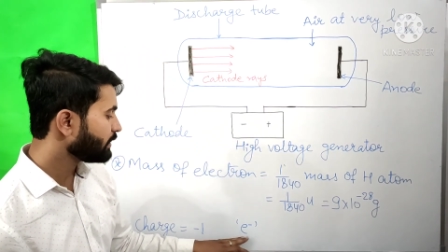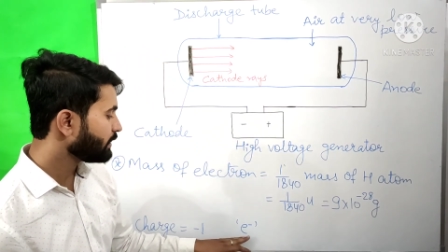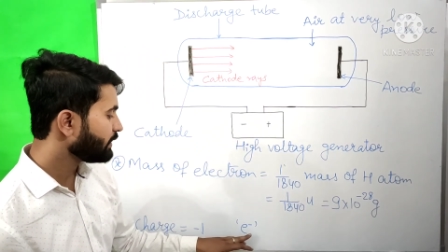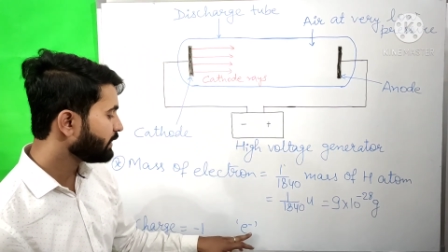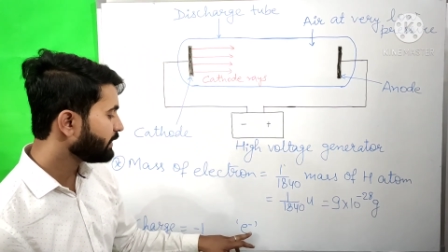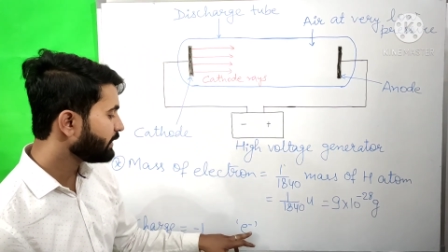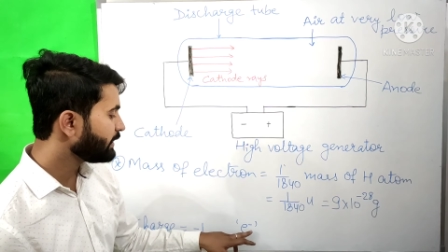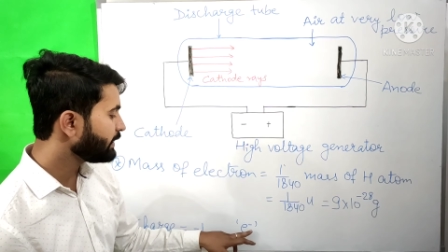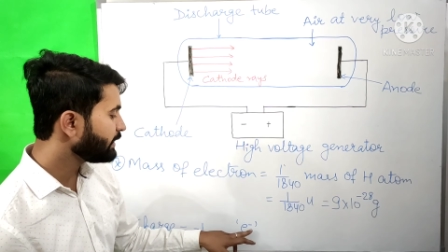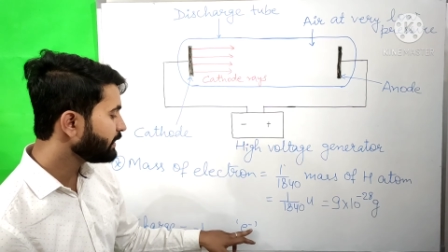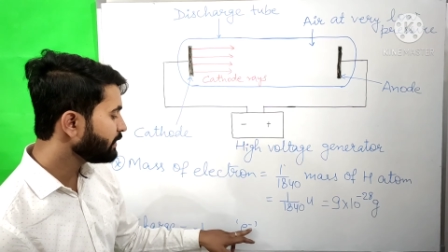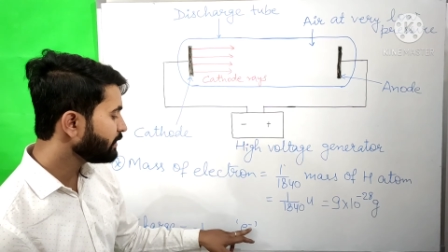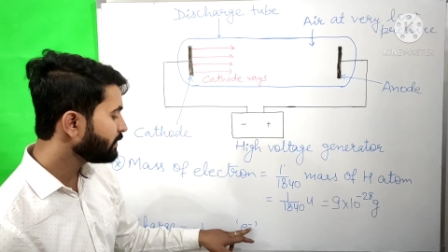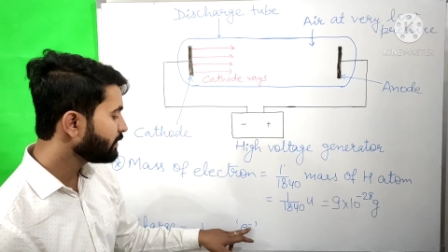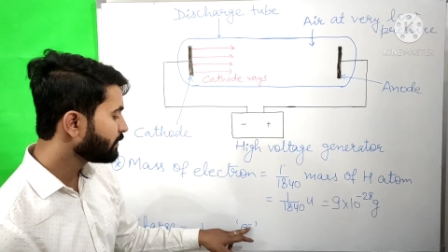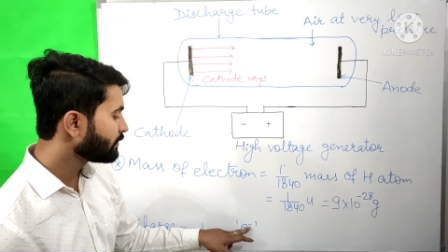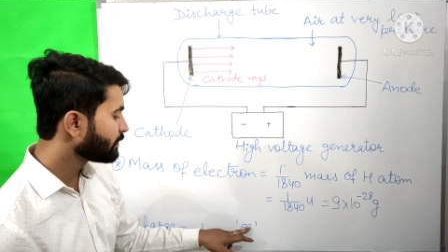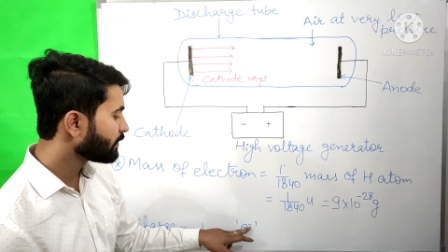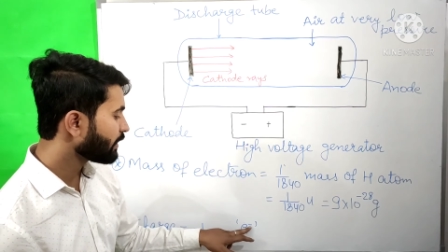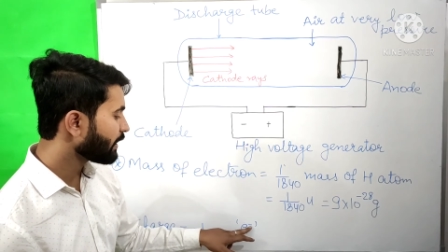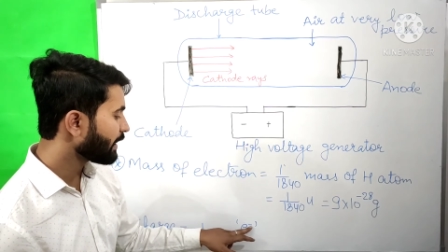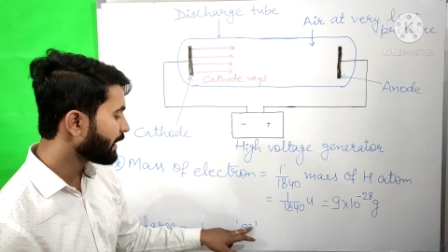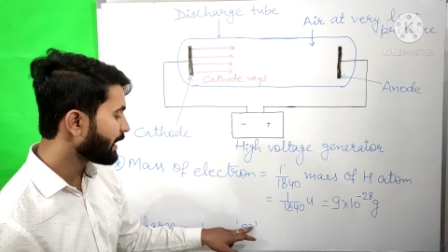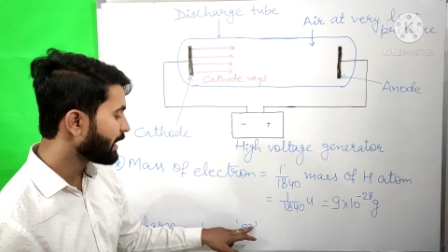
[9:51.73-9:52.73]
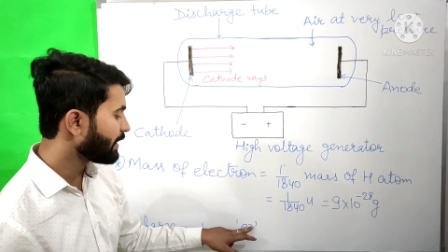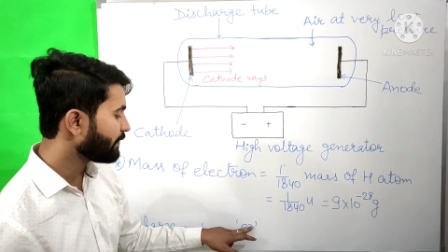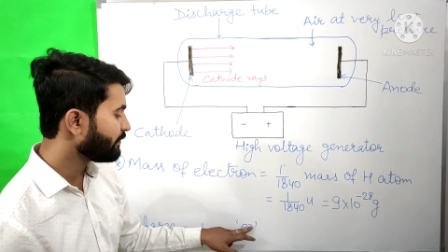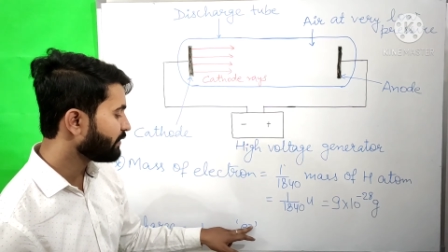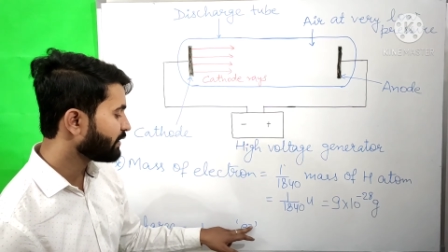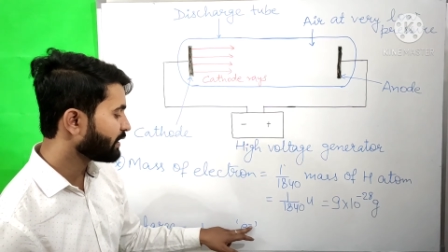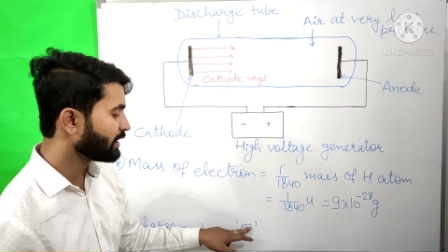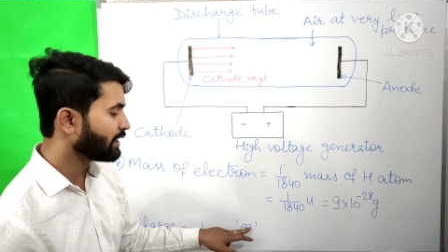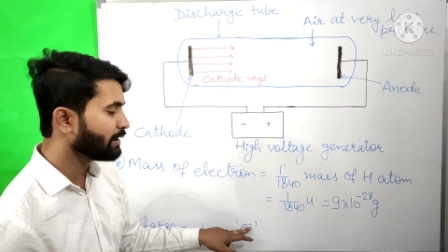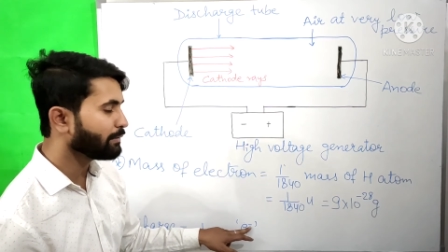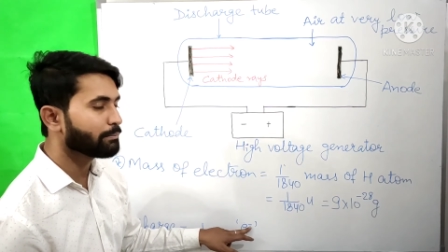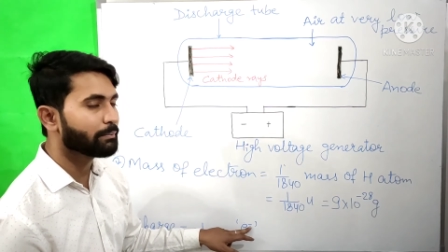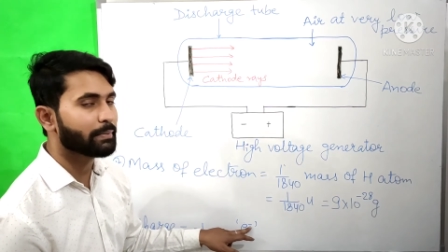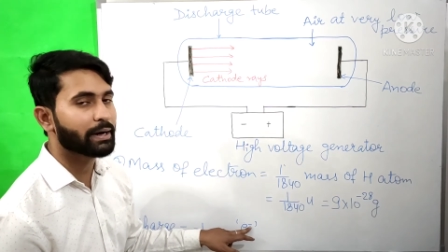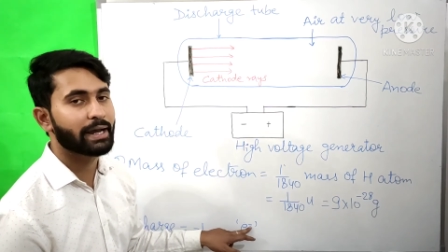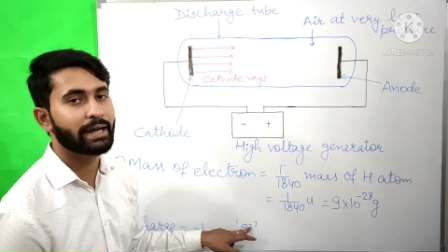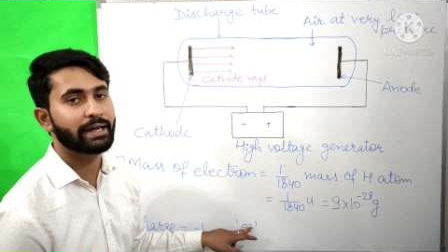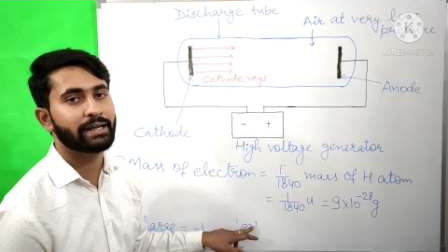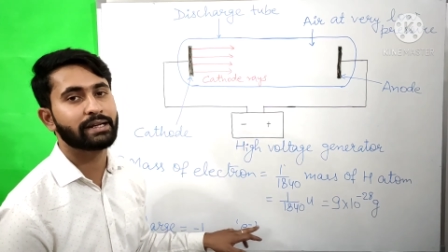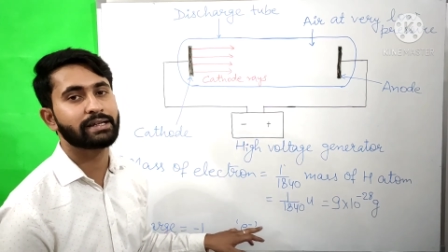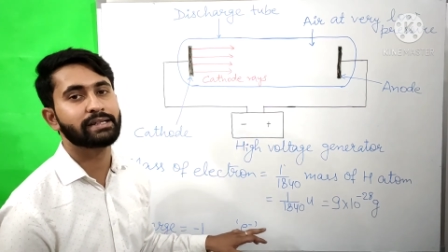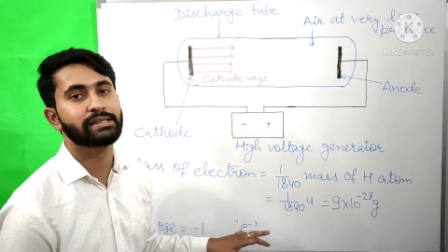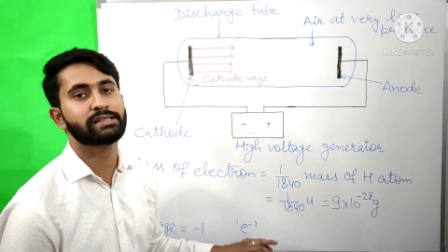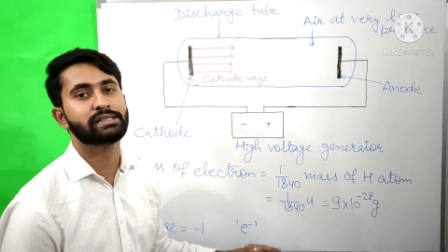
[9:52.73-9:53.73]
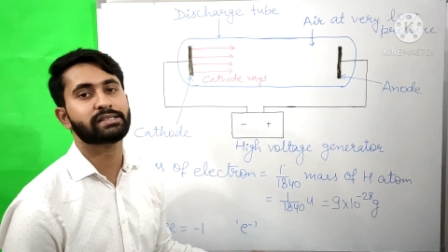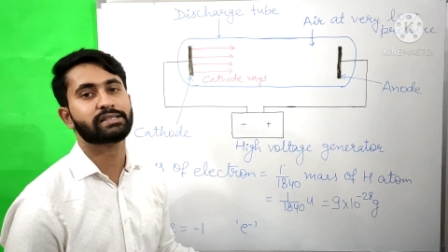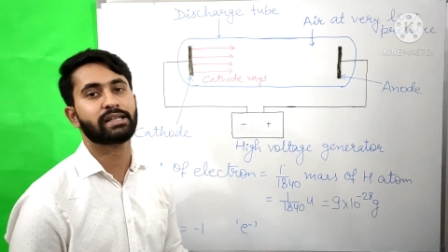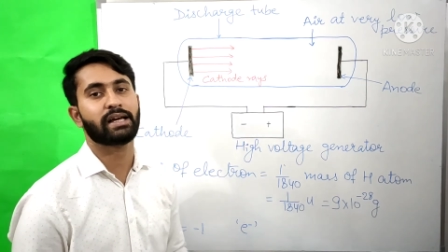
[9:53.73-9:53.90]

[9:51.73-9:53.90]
E having a minus